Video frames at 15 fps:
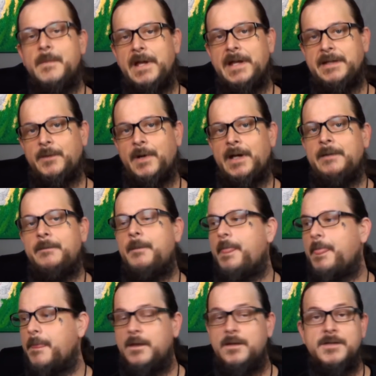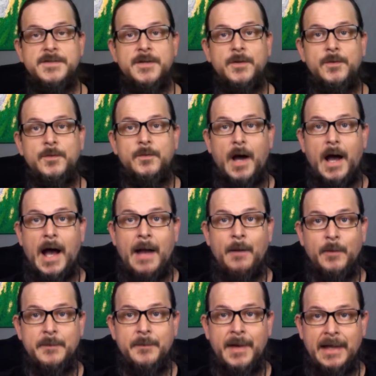Anyway, so I
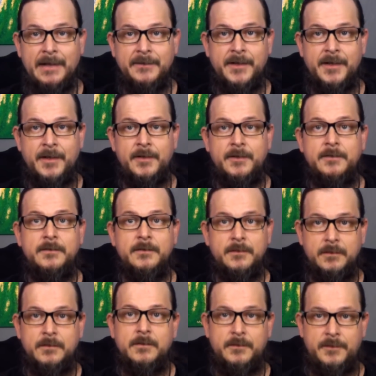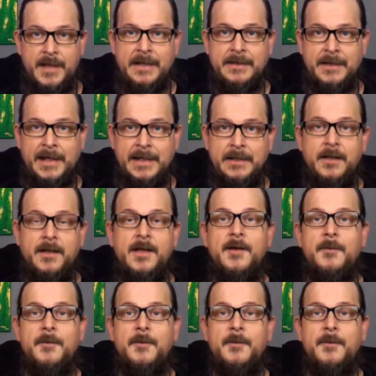went back there that night.